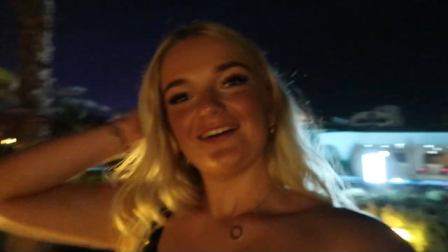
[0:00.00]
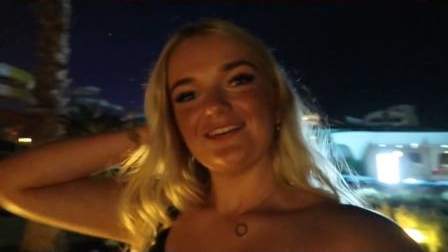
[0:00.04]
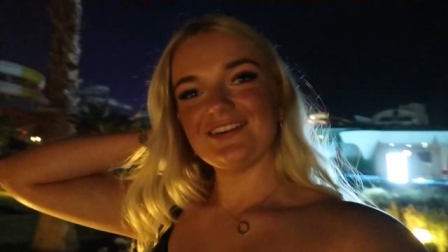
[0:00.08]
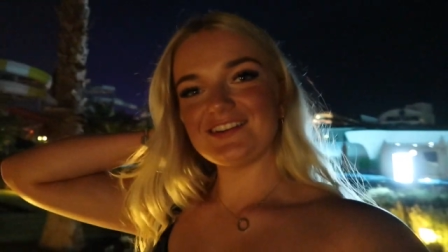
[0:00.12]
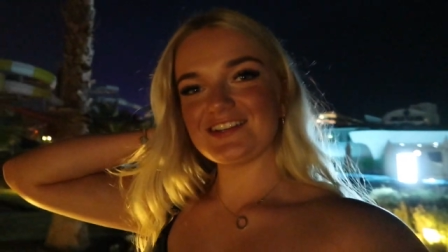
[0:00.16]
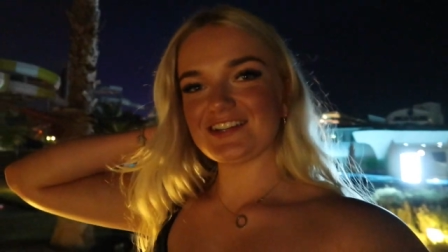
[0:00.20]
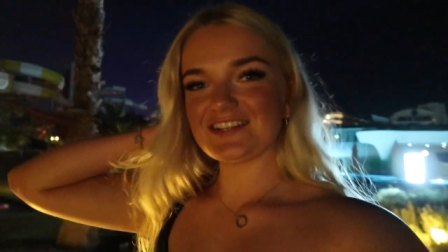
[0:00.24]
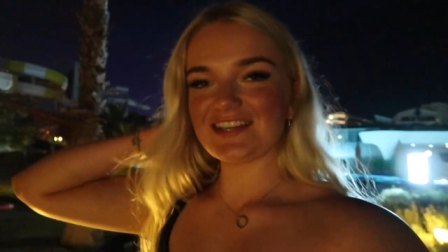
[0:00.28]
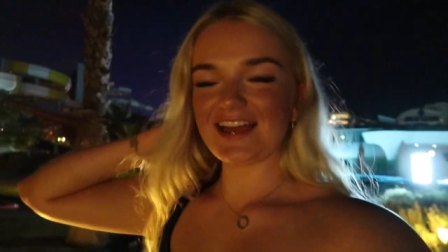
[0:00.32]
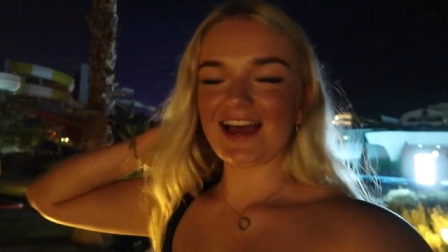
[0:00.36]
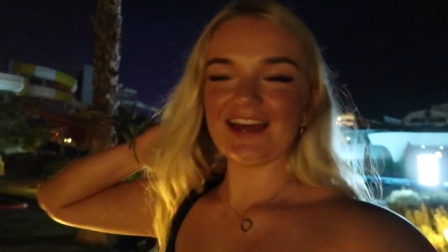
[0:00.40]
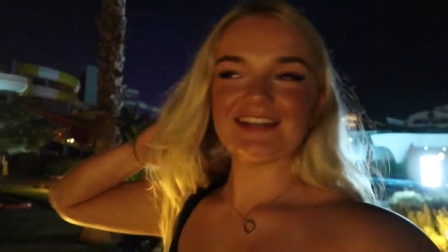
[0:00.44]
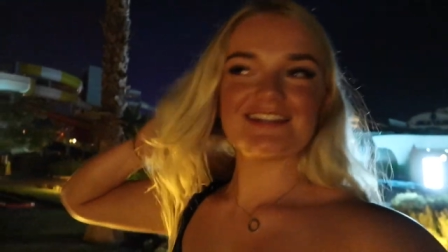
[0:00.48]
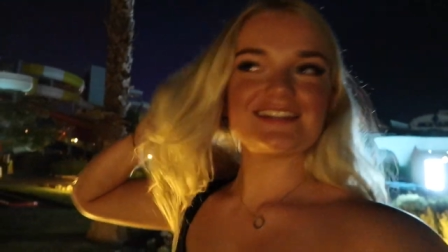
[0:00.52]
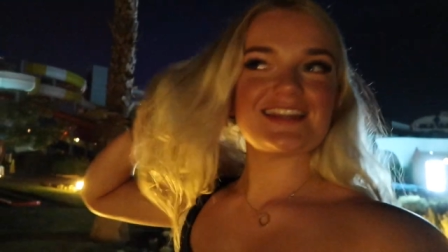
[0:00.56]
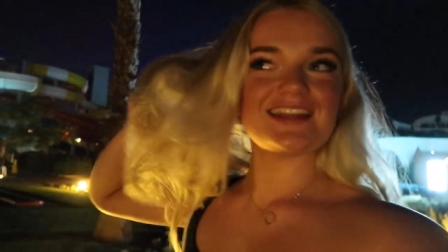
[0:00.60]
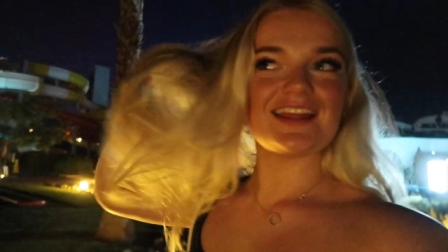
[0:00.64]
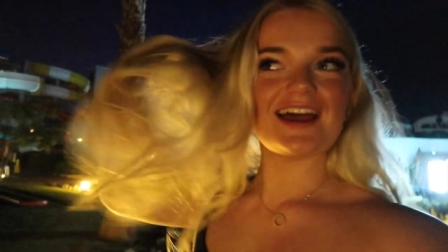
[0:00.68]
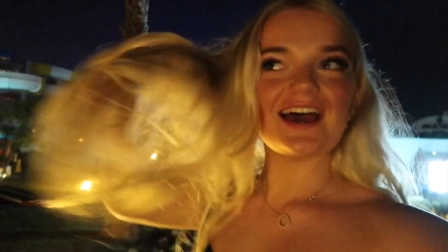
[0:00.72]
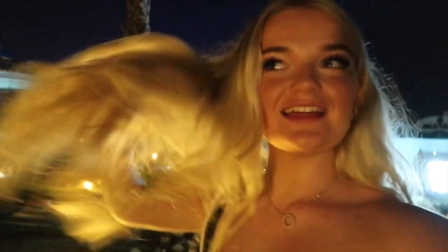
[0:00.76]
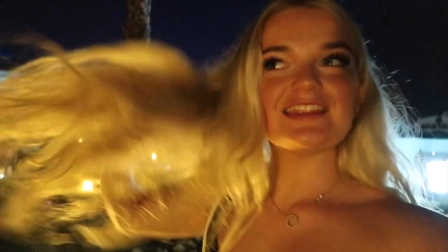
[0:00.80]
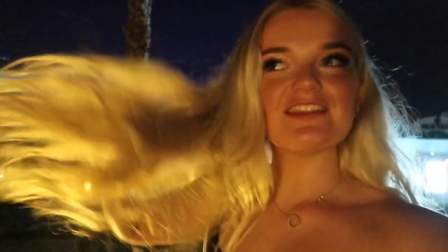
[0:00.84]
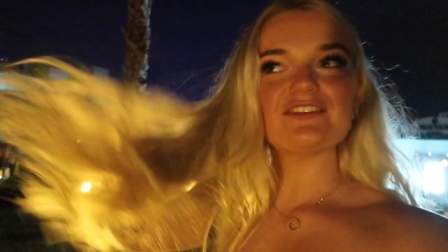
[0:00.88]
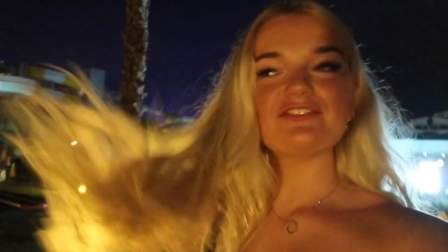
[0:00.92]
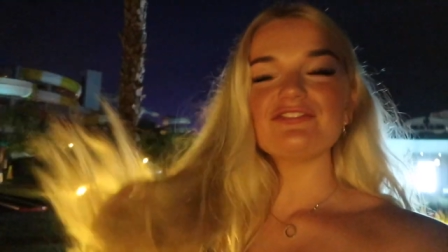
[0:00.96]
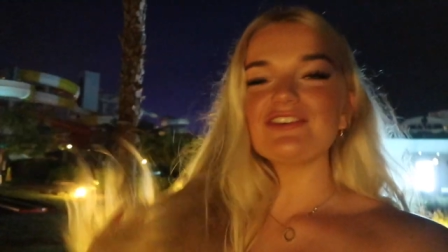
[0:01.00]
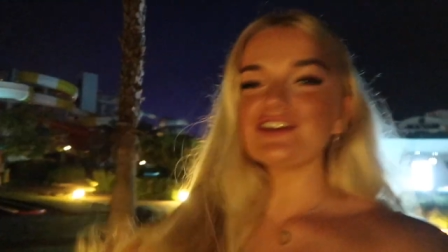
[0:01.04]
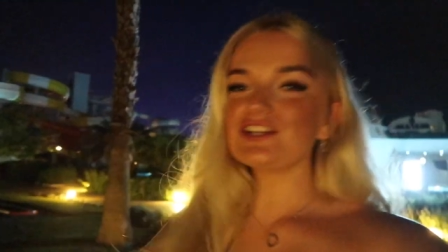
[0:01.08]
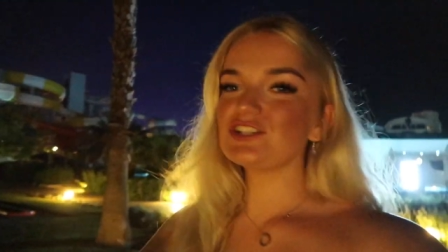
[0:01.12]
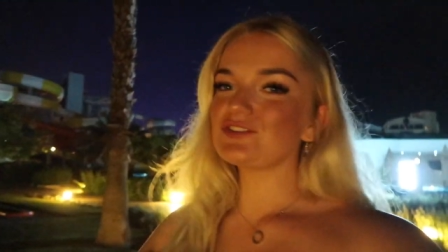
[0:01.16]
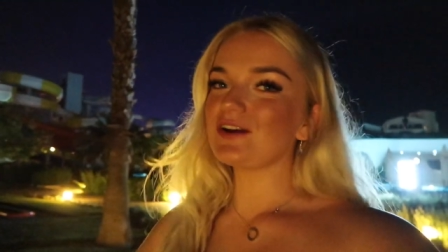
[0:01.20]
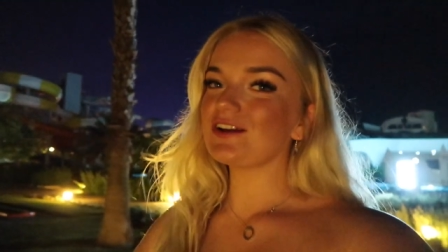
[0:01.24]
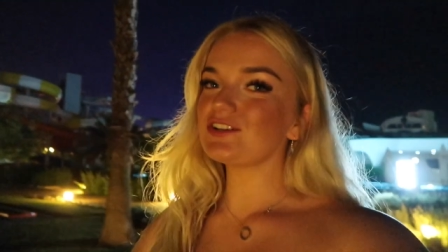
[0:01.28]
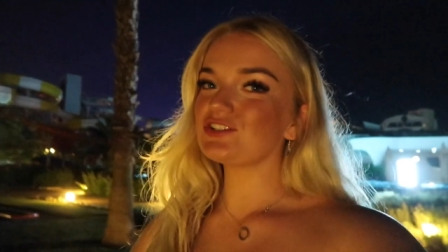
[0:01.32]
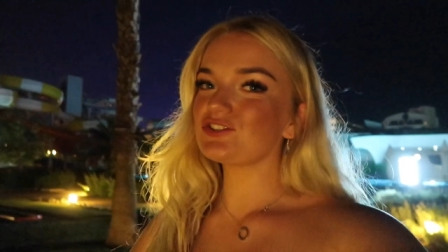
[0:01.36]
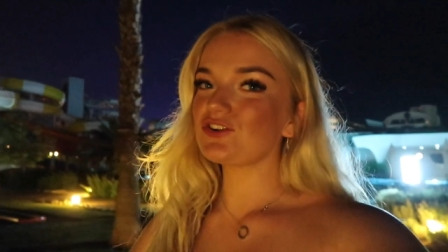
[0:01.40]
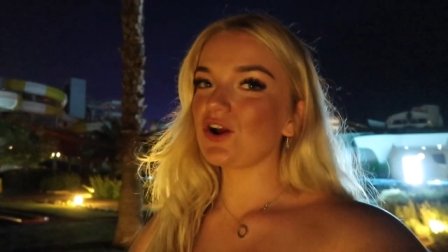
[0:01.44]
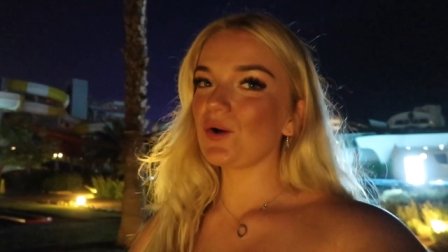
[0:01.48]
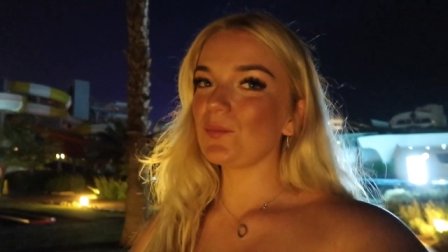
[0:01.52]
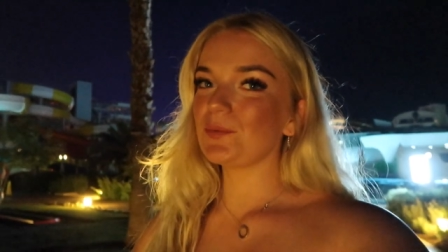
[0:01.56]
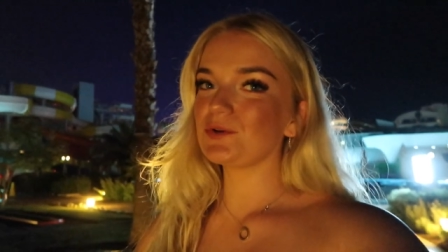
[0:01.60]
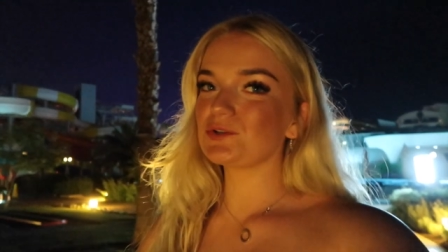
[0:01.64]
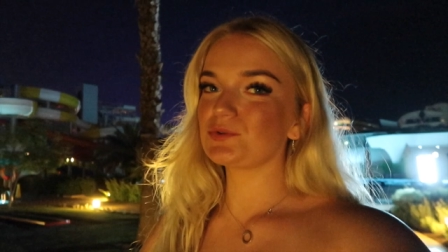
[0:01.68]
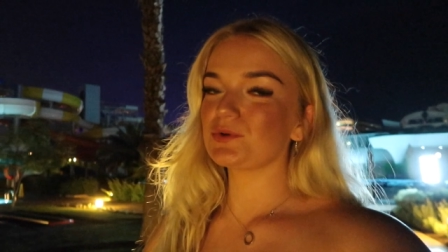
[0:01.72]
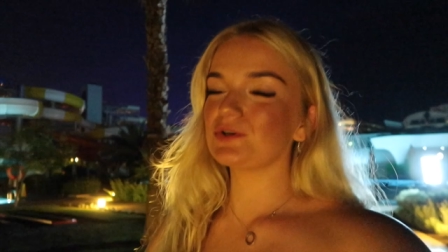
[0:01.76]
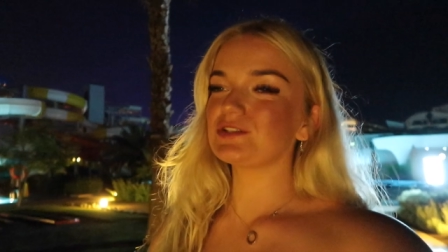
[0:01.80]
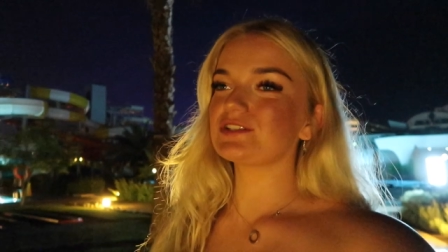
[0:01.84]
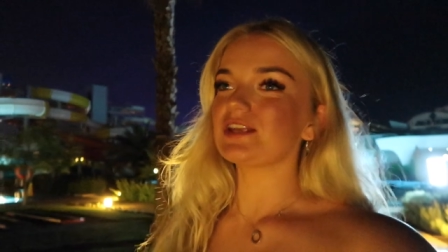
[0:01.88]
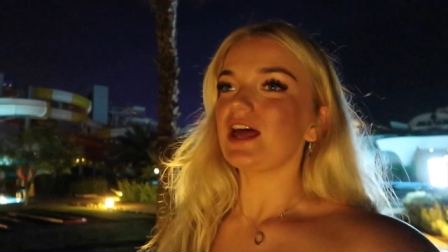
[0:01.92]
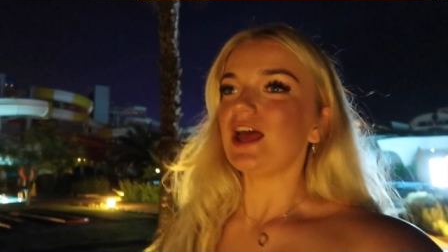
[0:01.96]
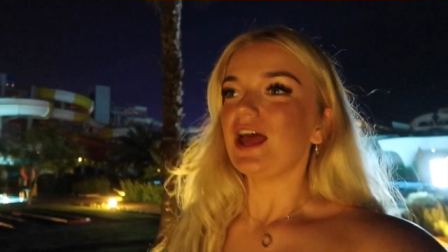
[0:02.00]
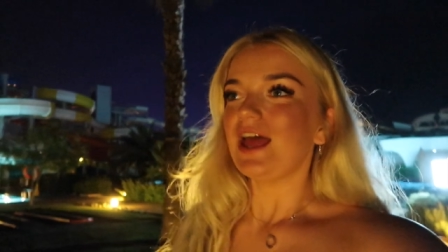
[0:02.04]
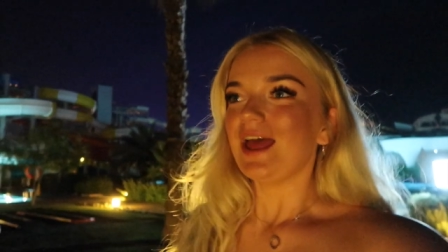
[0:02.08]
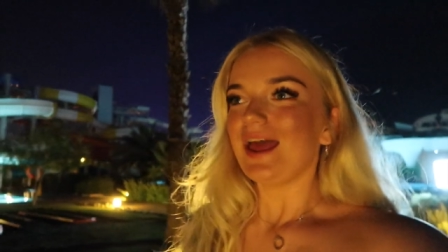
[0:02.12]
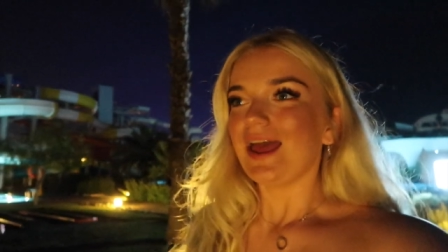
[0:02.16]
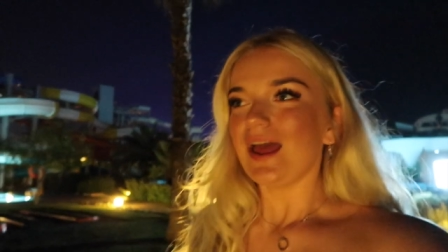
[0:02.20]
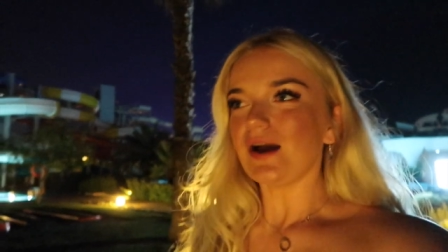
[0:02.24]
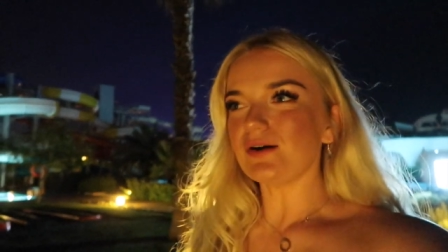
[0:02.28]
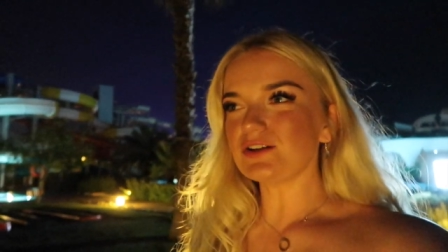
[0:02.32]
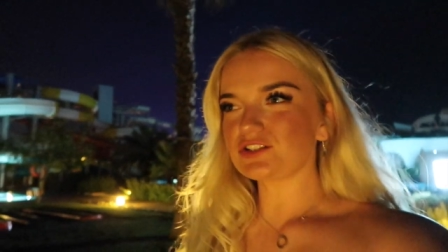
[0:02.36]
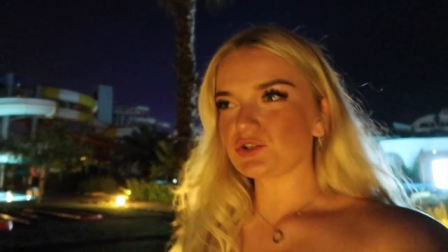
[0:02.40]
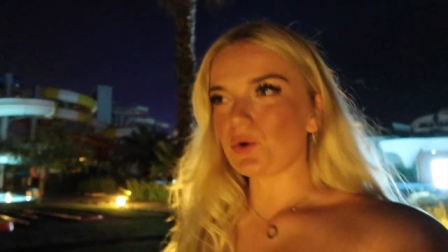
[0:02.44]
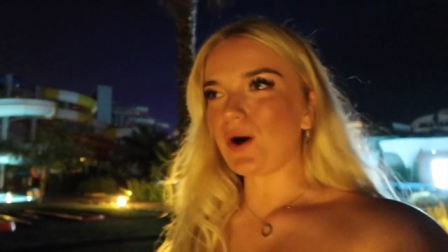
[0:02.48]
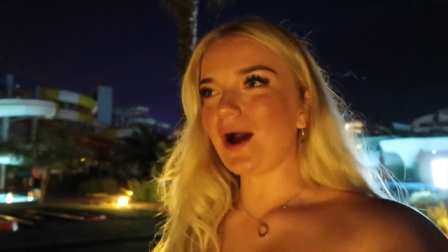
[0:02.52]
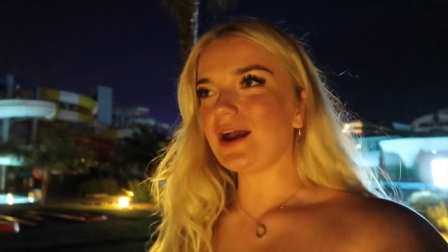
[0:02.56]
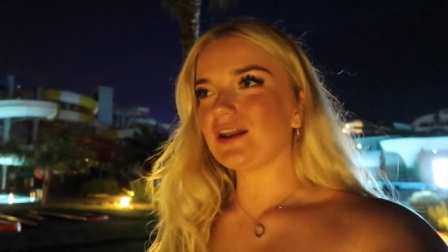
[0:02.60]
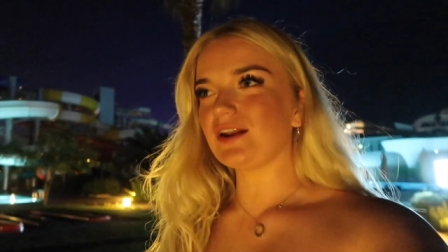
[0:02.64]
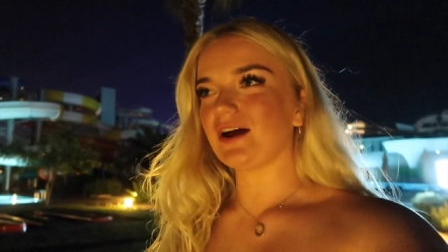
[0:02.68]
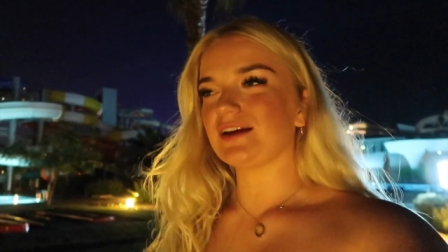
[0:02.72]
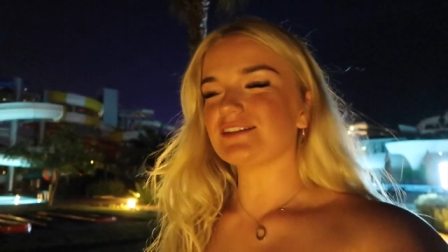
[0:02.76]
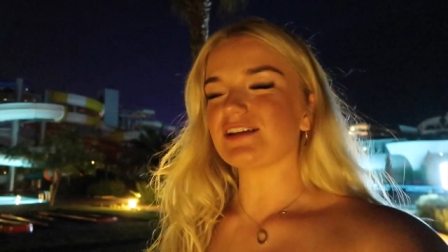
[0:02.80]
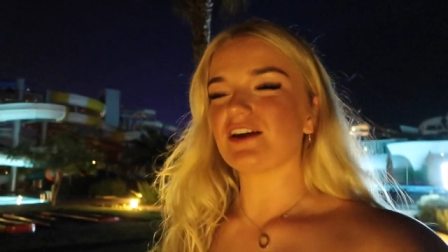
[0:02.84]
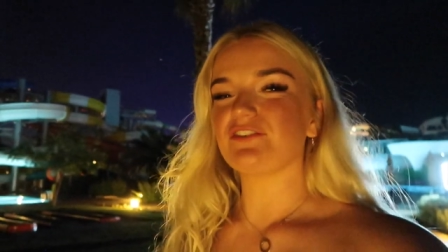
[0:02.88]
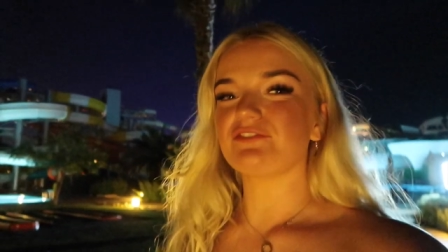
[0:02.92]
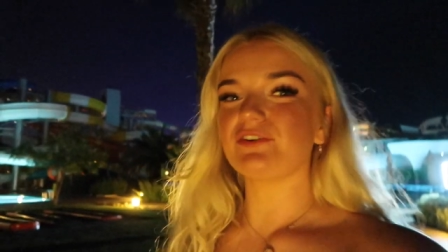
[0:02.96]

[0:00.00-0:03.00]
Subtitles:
We just had dinner at the fish restaurant, which was, it was quite nice.